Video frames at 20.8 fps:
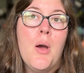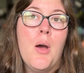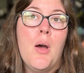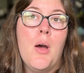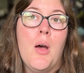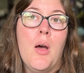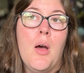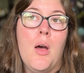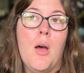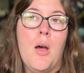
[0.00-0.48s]

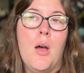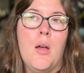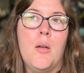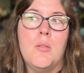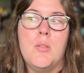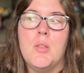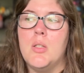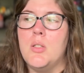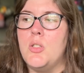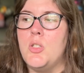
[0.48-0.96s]

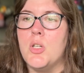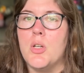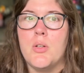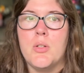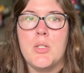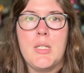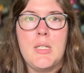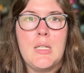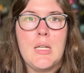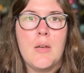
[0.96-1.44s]
the
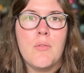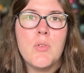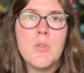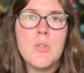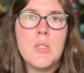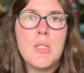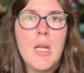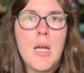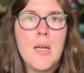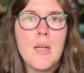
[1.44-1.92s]
Jersey Devil
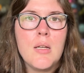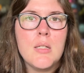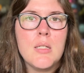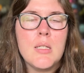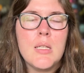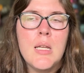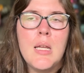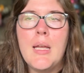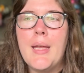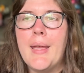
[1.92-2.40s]

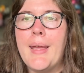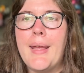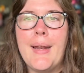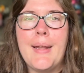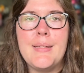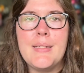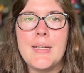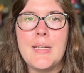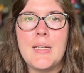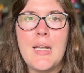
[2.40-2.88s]
socks, and
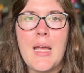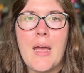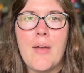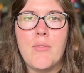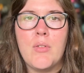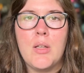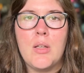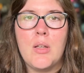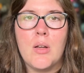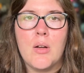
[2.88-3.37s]
I didn't
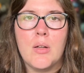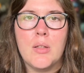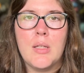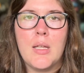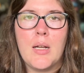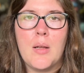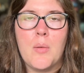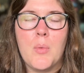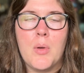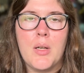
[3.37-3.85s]
have any yarn
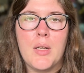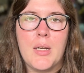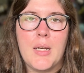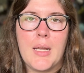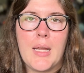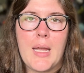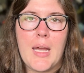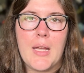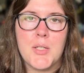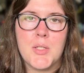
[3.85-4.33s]
that I wanted to
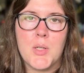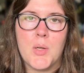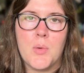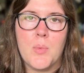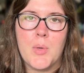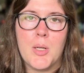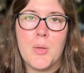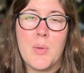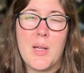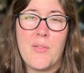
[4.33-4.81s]
cast on
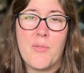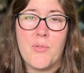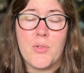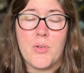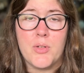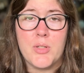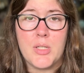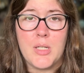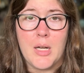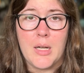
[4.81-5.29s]
right away
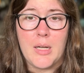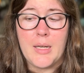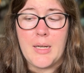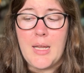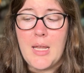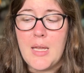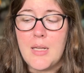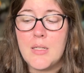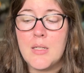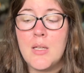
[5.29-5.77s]
for
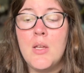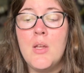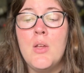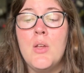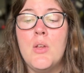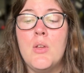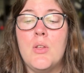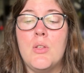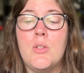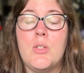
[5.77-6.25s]
stockinette.
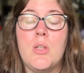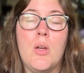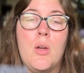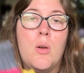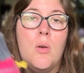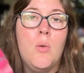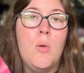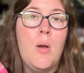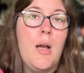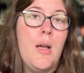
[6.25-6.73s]

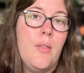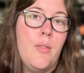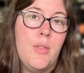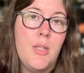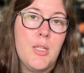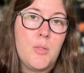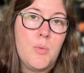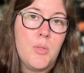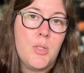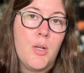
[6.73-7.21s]
So
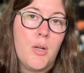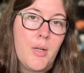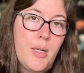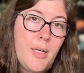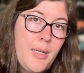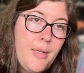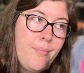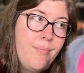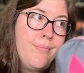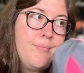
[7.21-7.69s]
this was
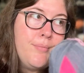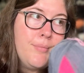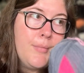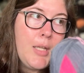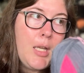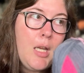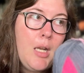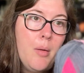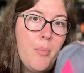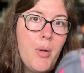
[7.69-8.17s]
already
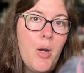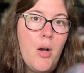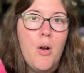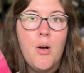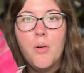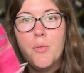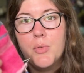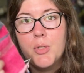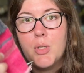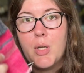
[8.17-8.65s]
in a
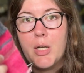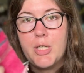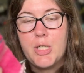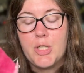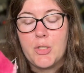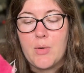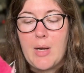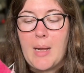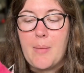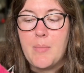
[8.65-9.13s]
ball, so I
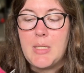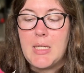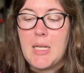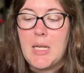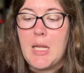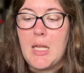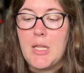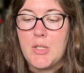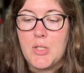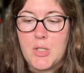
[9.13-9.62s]
just grabbed
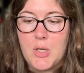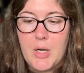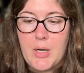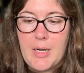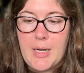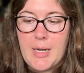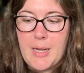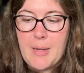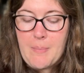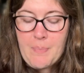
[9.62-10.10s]
it and
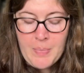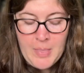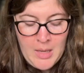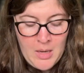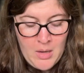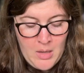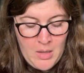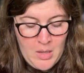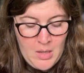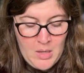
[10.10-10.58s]
started it.
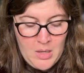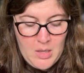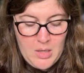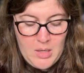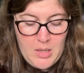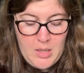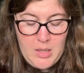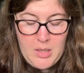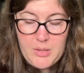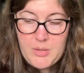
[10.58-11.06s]

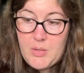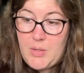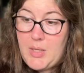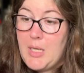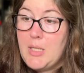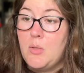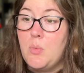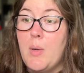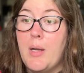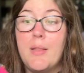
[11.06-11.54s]
So
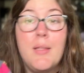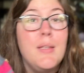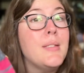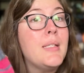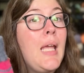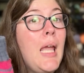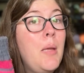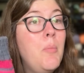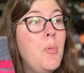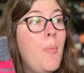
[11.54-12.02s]
that's why this
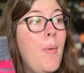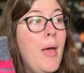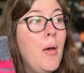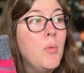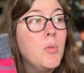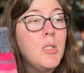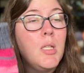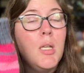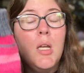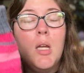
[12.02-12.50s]
came
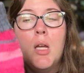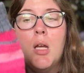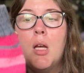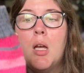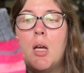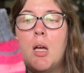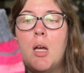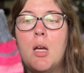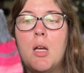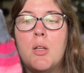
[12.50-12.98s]
about.
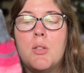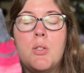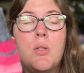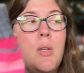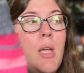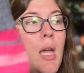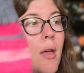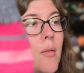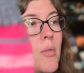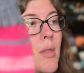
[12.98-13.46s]
So
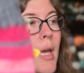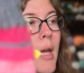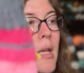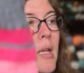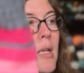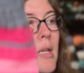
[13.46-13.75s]
yeah, that